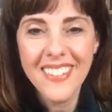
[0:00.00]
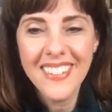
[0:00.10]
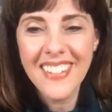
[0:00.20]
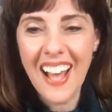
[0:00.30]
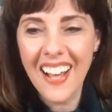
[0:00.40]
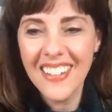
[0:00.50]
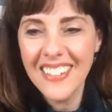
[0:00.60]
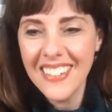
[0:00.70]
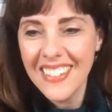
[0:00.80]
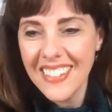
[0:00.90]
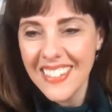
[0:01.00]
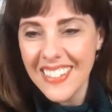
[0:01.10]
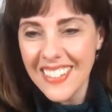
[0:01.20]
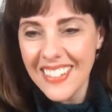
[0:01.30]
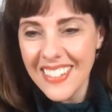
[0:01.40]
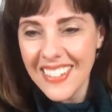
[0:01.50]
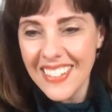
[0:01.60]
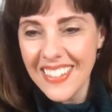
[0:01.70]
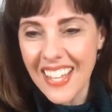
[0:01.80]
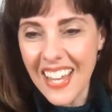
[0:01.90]
Yeah.
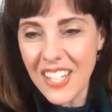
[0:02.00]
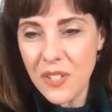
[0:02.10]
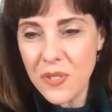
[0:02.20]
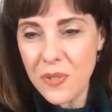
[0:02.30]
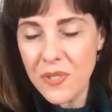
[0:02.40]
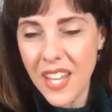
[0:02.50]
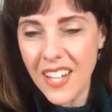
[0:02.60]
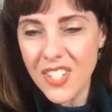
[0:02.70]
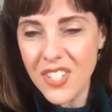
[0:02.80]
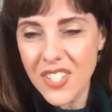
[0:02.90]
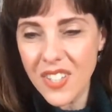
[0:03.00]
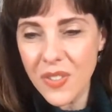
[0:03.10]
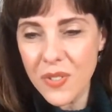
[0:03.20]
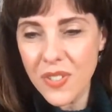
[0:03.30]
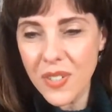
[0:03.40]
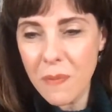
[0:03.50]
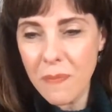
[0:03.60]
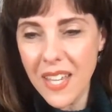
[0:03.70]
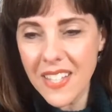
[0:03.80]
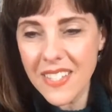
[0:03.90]
Thank you, Susanna. She said those look
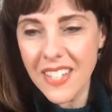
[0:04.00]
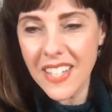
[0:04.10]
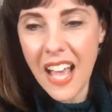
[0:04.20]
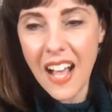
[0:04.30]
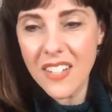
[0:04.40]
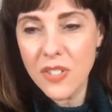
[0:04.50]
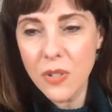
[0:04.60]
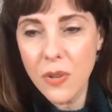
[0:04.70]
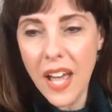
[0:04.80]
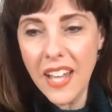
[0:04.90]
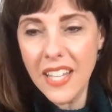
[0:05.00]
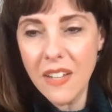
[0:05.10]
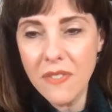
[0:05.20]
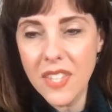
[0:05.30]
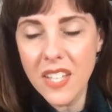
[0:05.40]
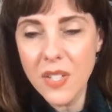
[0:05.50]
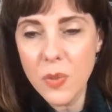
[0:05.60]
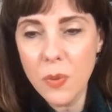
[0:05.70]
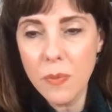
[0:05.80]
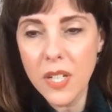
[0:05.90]
amazing. Yeah, so any of these
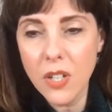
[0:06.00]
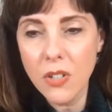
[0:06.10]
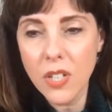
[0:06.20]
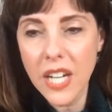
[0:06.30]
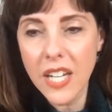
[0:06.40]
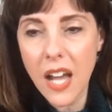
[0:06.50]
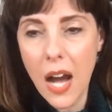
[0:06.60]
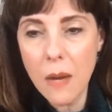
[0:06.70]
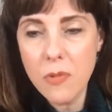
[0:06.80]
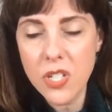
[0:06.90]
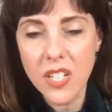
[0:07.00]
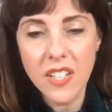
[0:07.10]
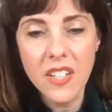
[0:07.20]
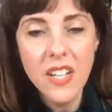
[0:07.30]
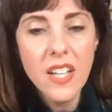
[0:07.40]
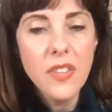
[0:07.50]
would be a great option.